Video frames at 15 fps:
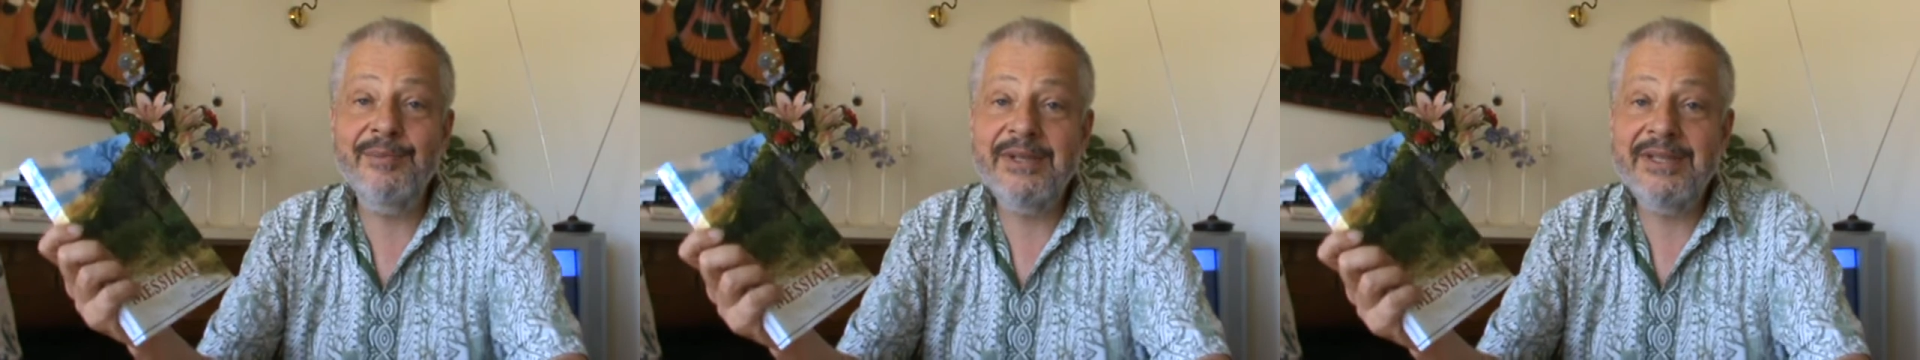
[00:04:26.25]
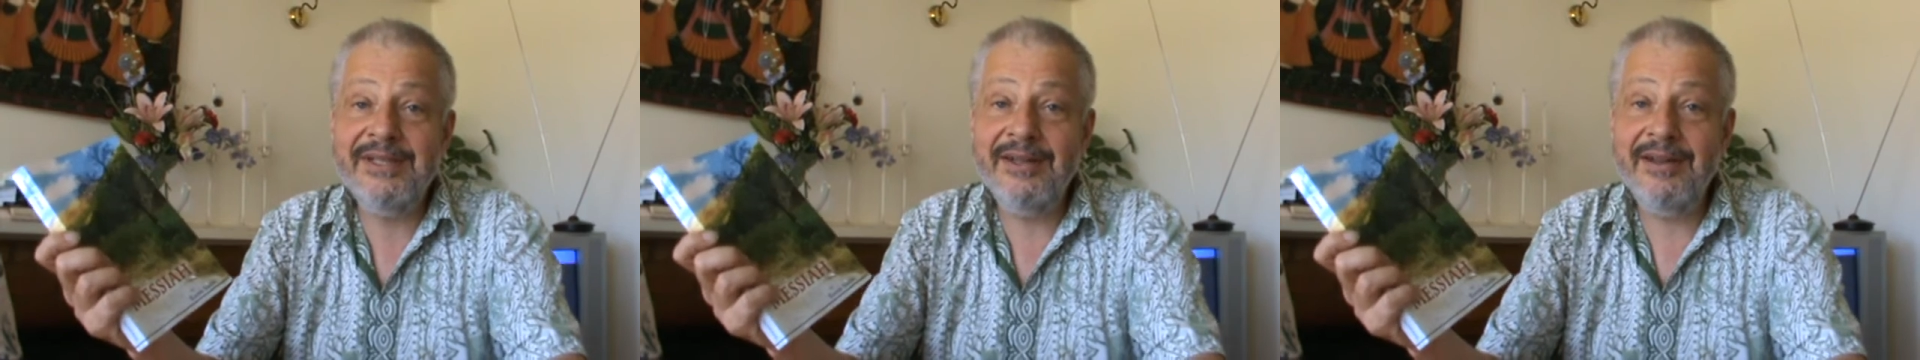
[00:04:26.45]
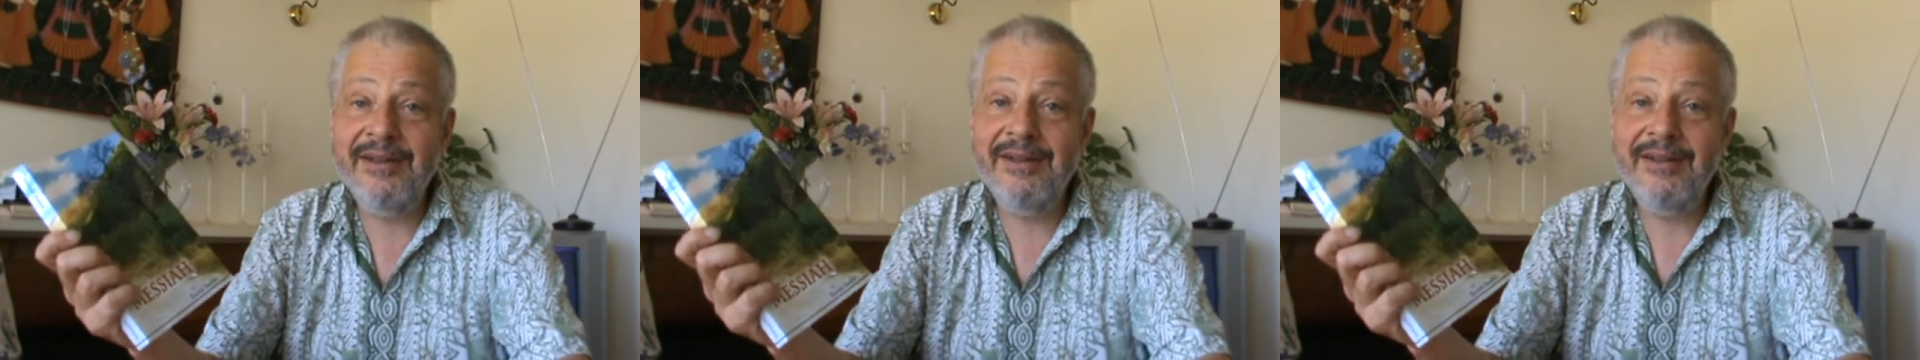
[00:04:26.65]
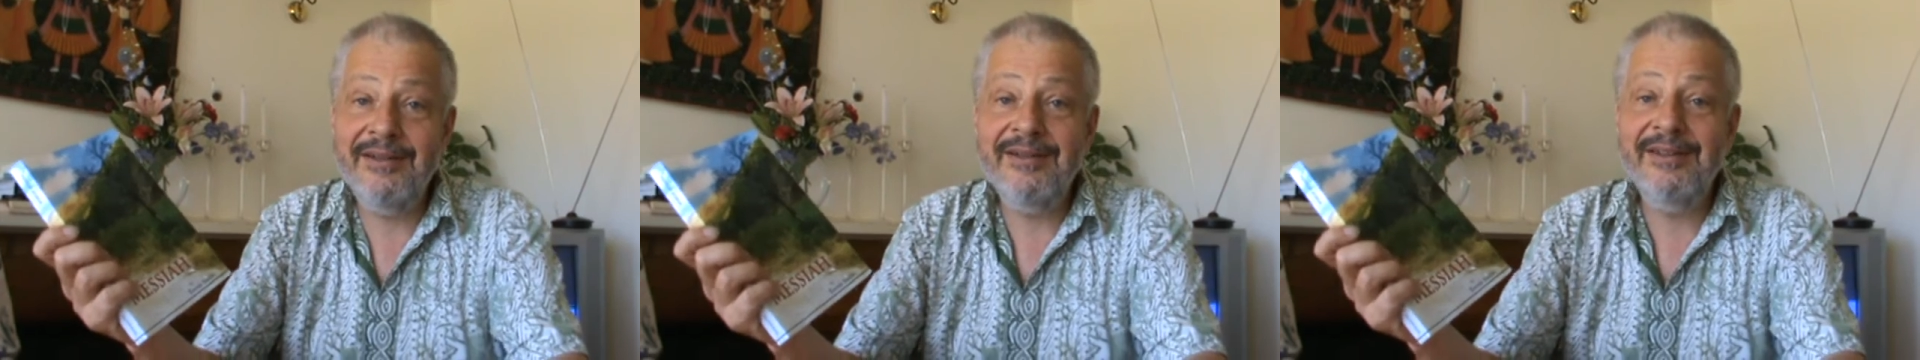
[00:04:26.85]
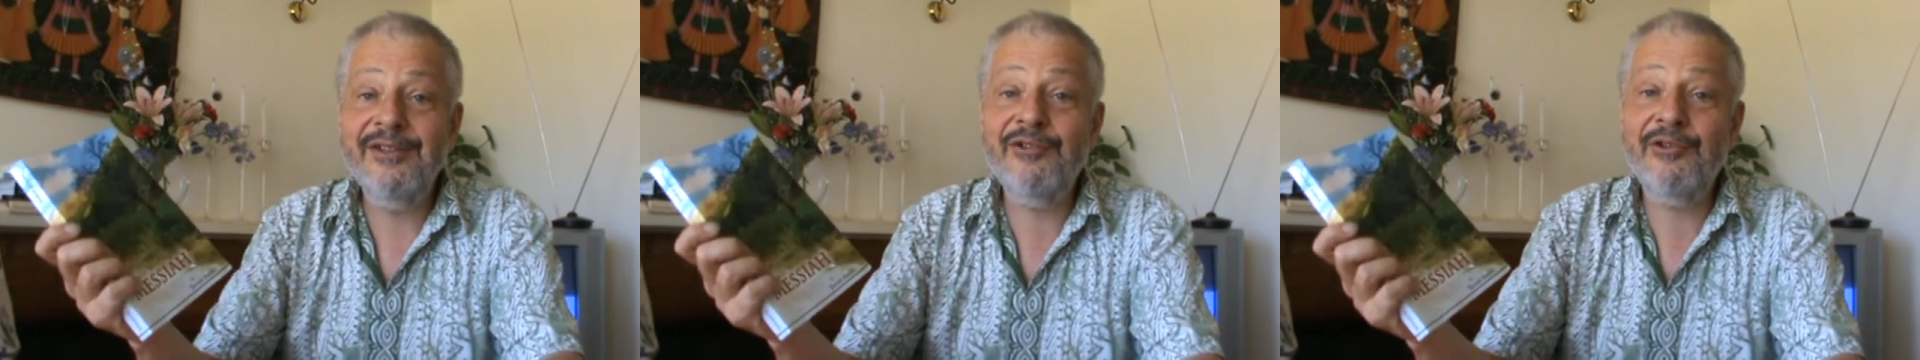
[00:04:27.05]

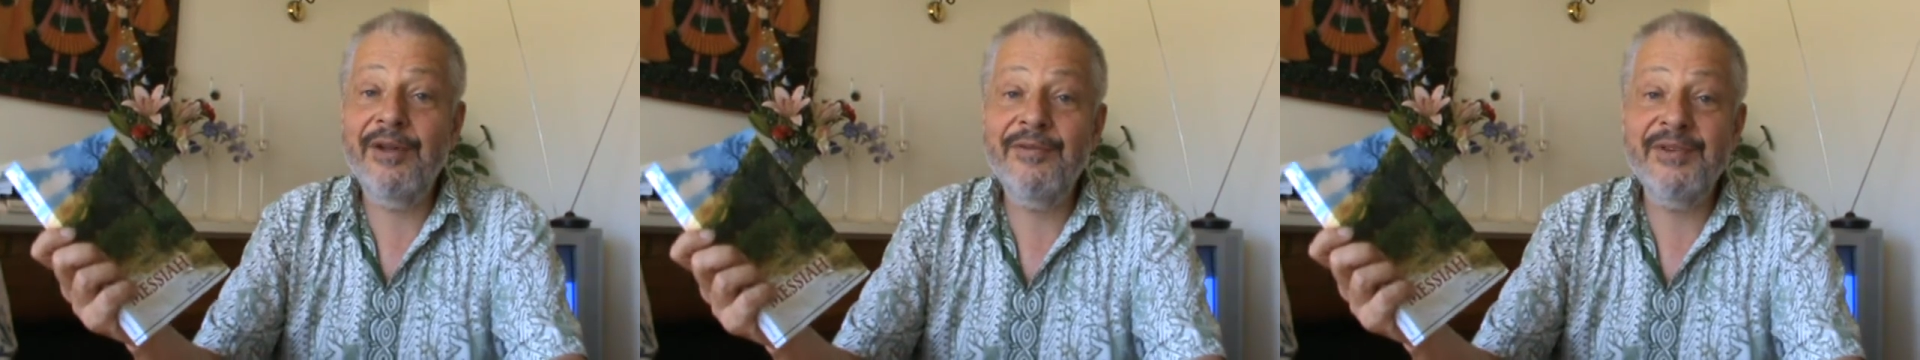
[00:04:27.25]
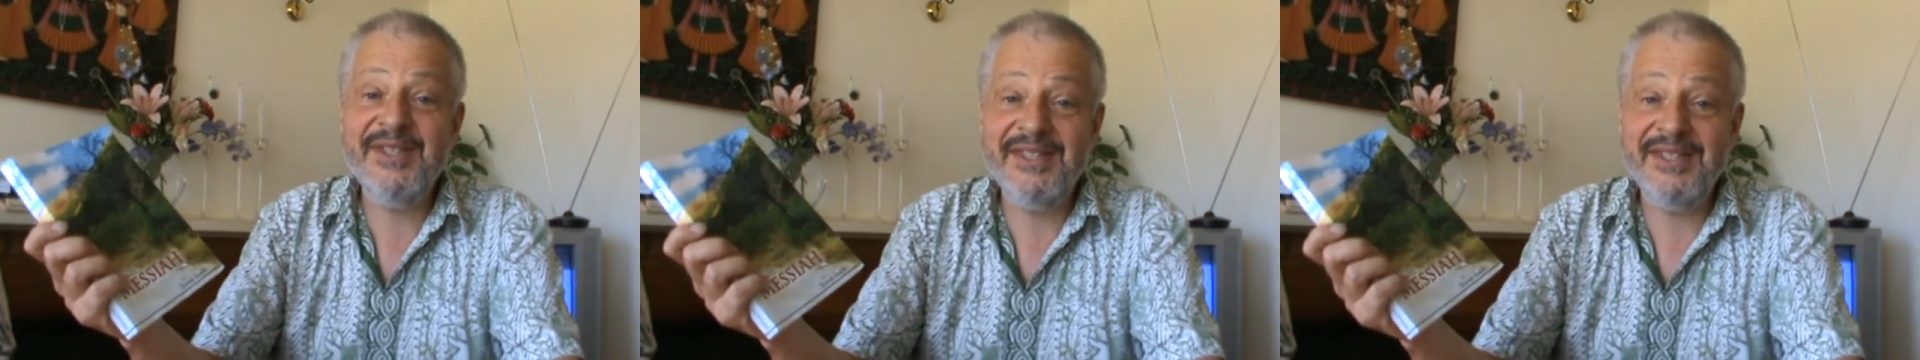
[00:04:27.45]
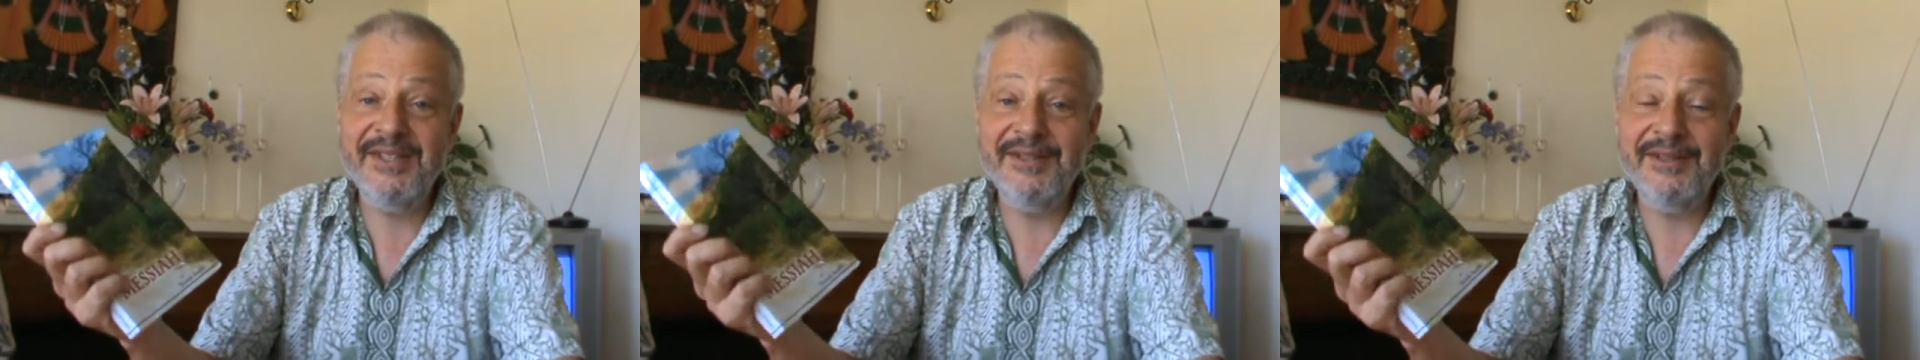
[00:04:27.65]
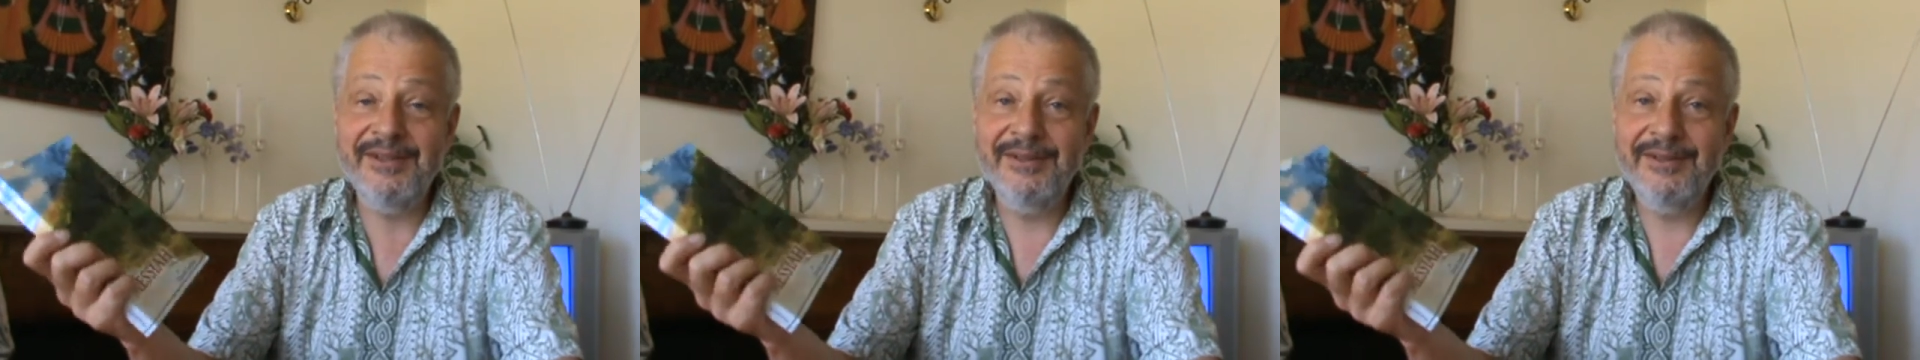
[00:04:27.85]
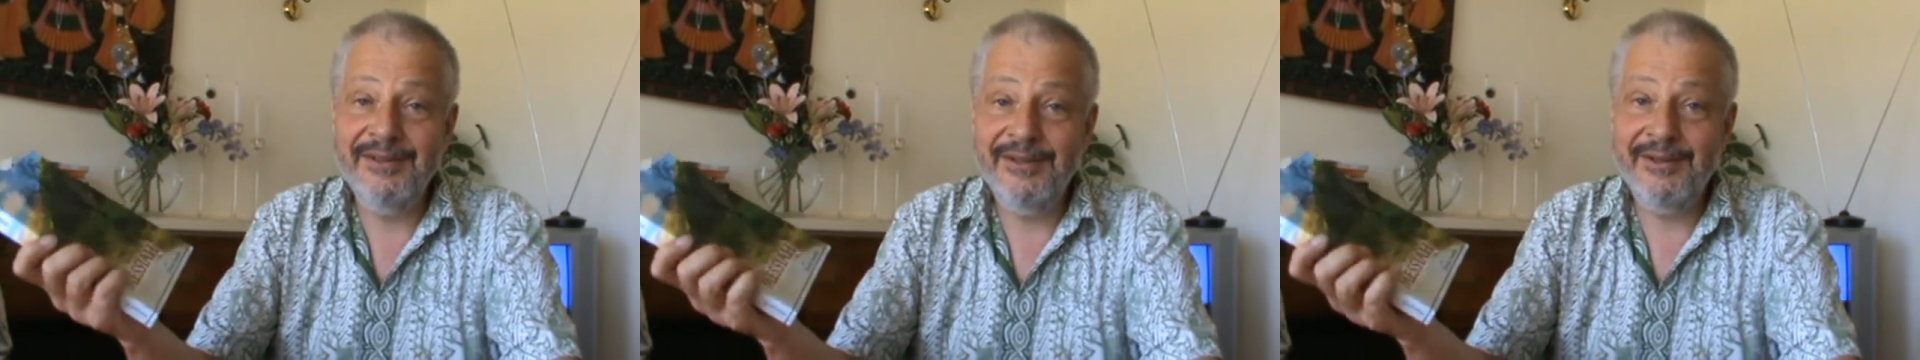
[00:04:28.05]
Messiah Trevor Steele.